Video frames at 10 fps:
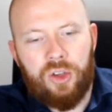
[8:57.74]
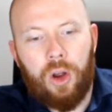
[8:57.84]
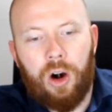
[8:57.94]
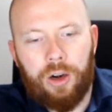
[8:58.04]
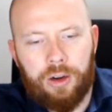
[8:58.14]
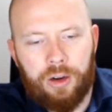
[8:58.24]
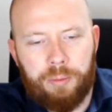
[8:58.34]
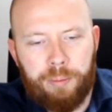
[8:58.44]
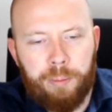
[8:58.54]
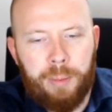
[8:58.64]
darker
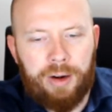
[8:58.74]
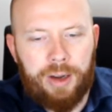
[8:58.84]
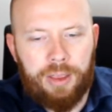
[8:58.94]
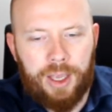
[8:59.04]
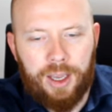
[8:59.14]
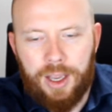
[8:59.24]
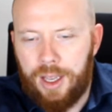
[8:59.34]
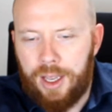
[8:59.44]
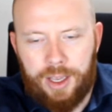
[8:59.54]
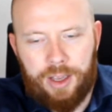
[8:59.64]
berry thing.
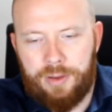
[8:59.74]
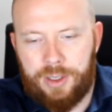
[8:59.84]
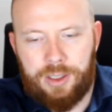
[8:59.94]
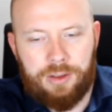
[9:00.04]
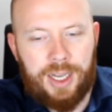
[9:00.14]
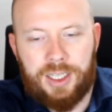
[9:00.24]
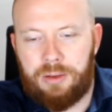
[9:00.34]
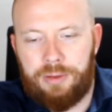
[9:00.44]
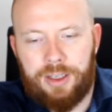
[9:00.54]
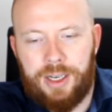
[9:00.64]

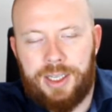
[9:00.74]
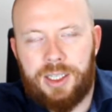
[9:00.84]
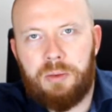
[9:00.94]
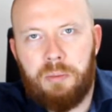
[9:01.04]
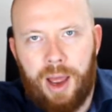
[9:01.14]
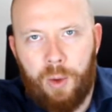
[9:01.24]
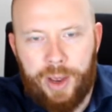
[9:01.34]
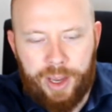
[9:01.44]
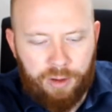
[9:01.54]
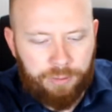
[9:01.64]
That's at least my
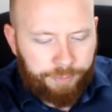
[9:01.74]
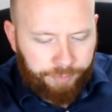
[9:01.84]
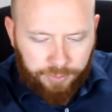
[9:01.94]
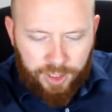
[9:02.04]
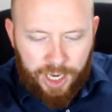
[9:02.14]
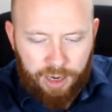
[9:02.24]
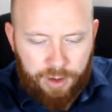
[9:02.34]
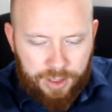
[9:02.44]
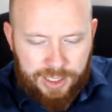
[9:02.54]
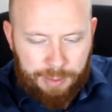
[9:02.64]
way of kind of
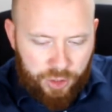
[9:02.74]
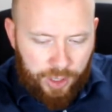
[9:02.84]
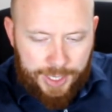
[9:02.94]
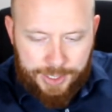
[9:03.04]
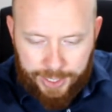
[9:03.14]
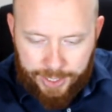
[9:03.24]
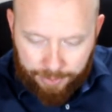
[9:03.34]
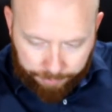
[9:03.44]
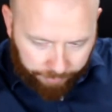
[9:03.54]
conceptualizing it.